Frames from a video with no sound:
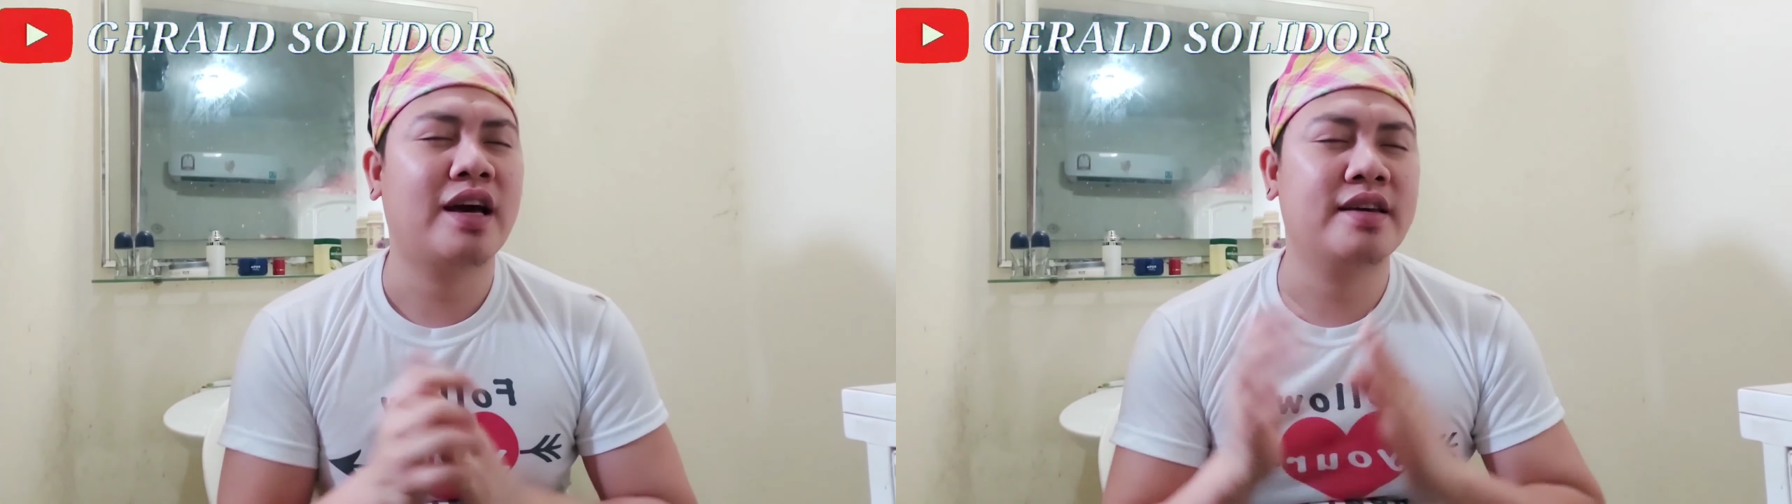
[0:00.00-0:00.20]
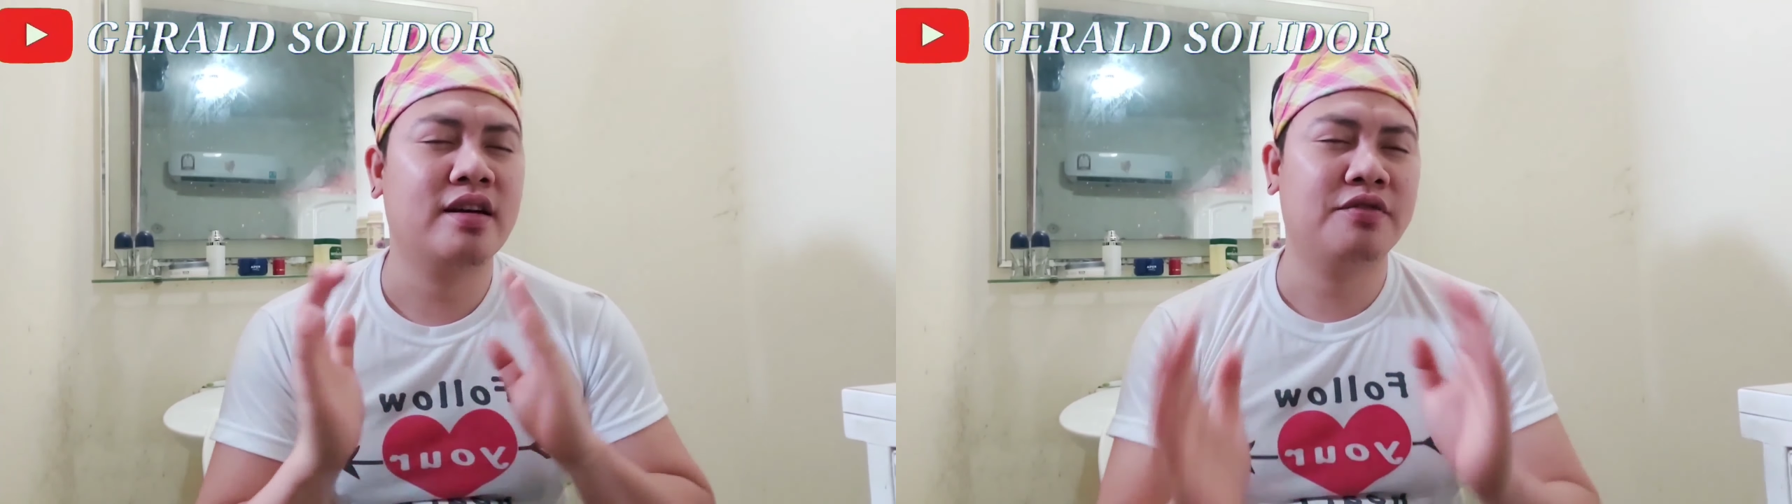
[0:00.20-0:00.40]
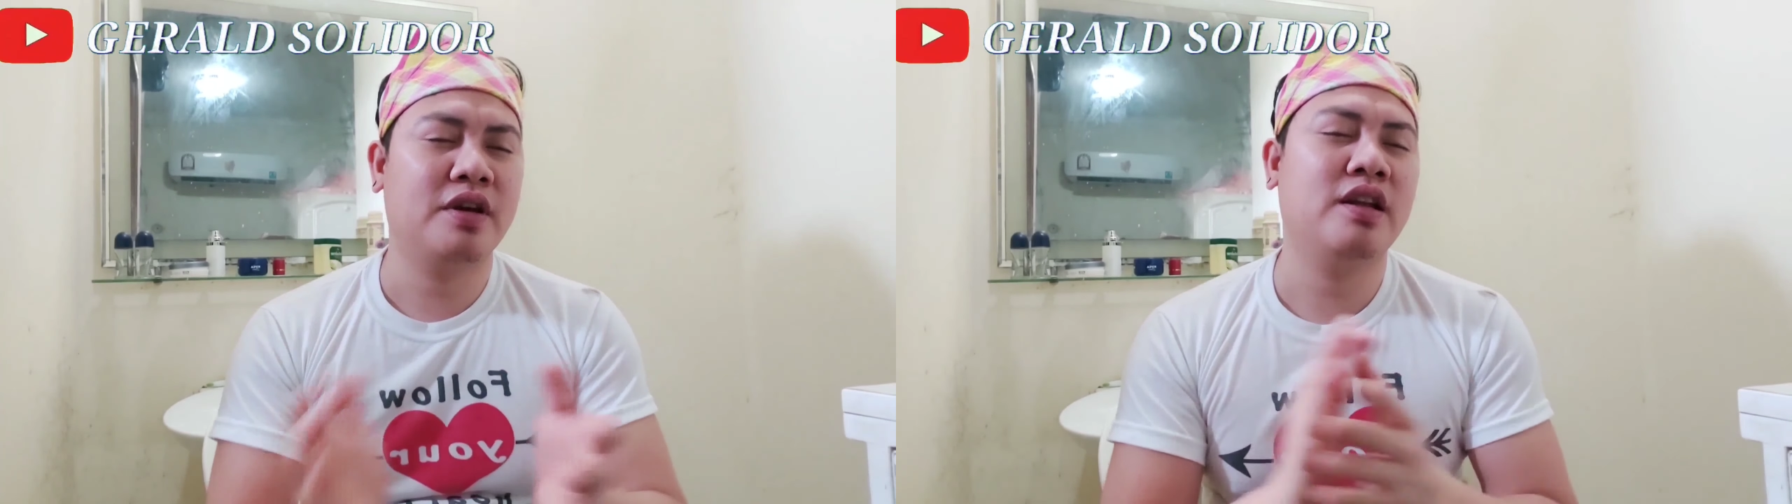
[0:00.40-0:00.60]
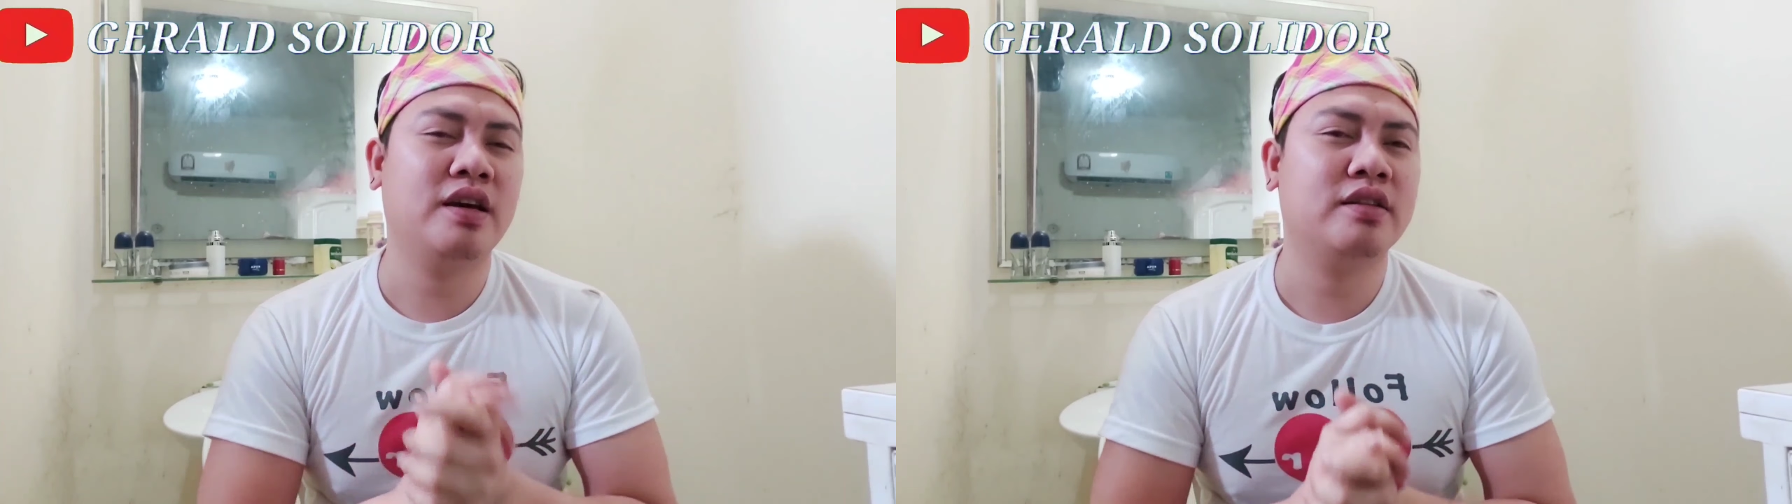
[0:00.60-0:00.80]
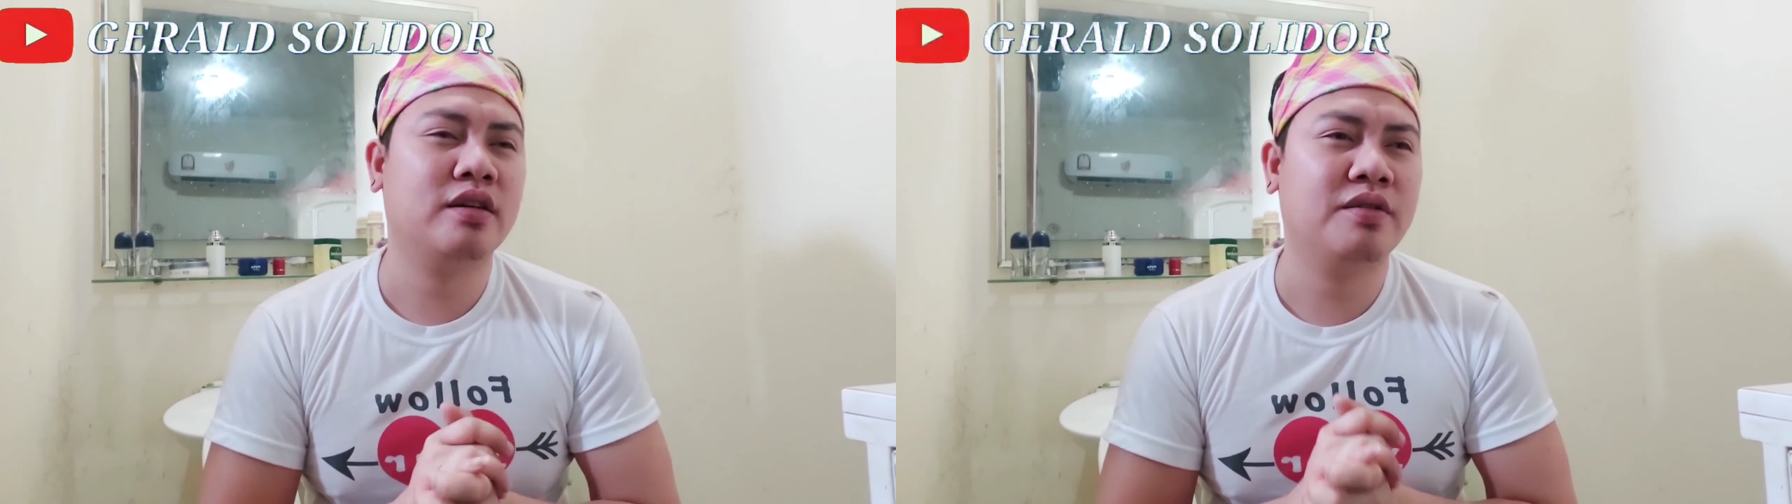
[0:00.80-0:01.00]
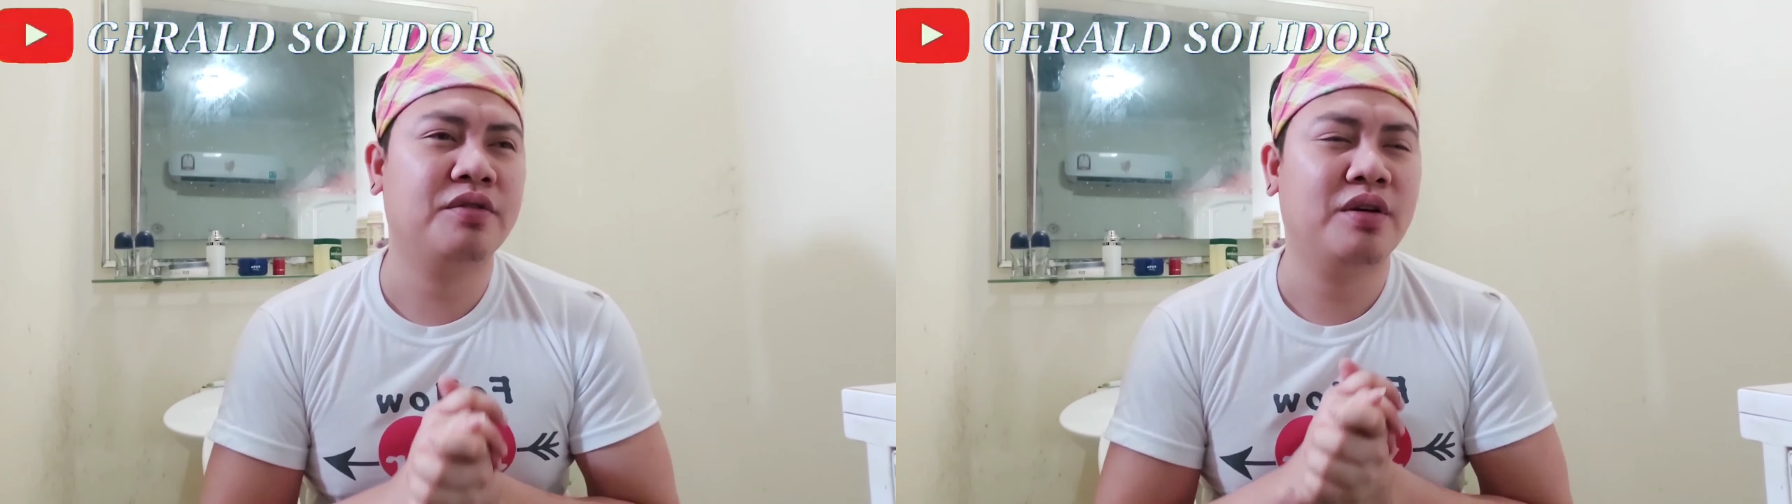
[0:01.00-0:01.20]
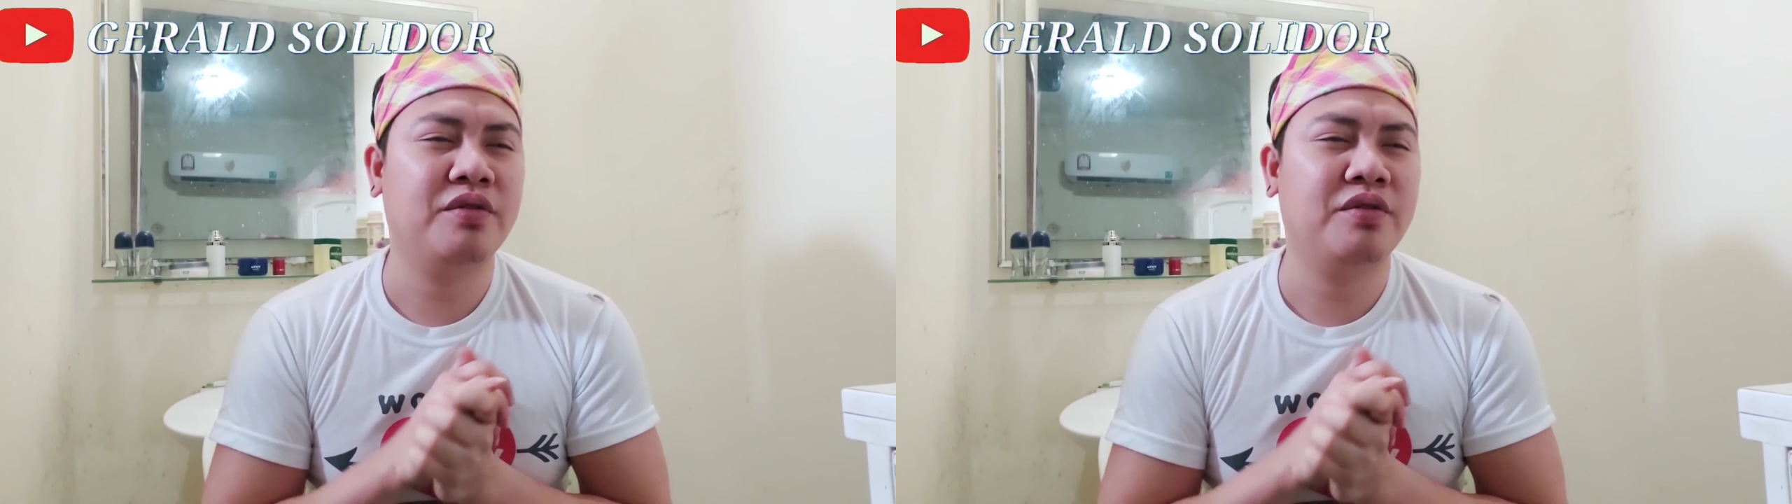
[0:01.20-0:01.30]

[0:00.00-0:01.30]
I have a lot of